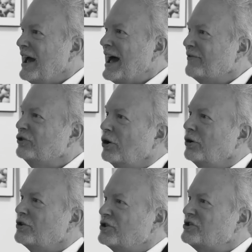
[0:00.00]
have
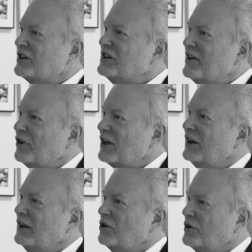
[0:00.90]
noticed a
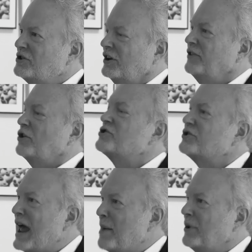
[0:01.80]
significant increase in their
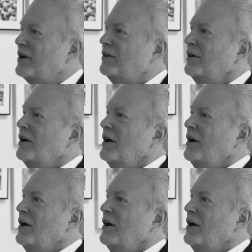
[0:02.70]
stamina,